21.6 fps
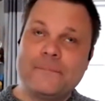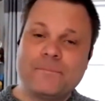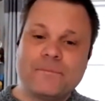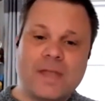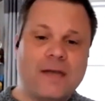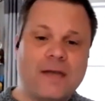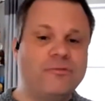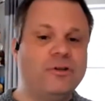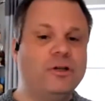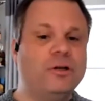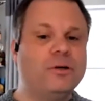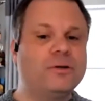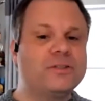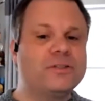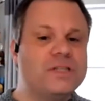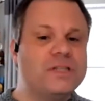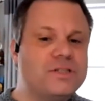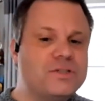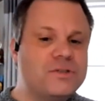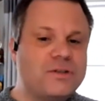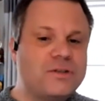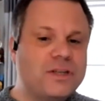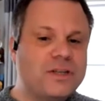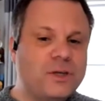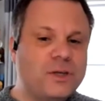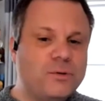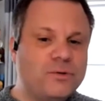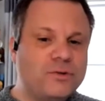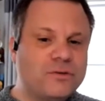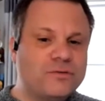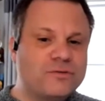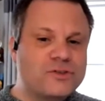have you looked into the
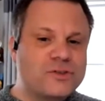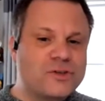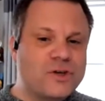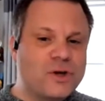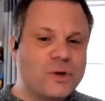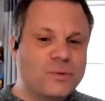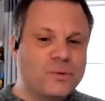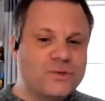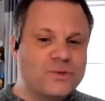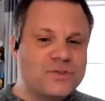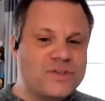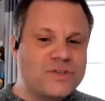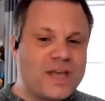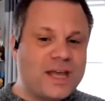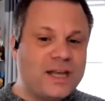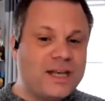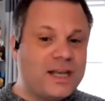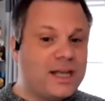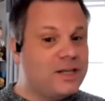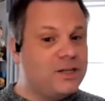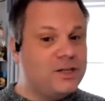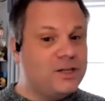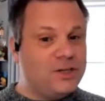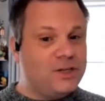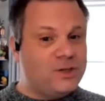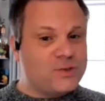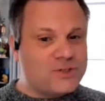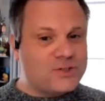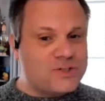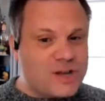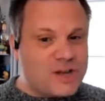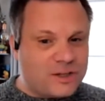use of drones? And then you
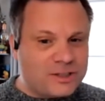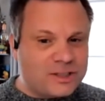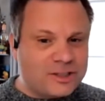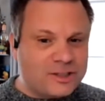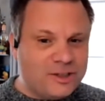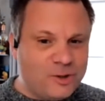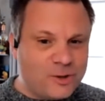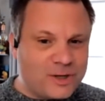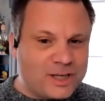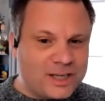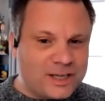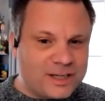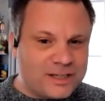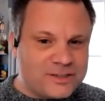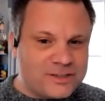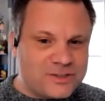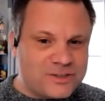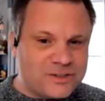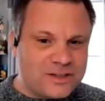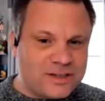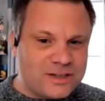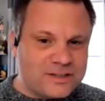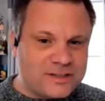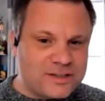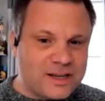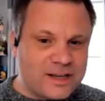started looking into this.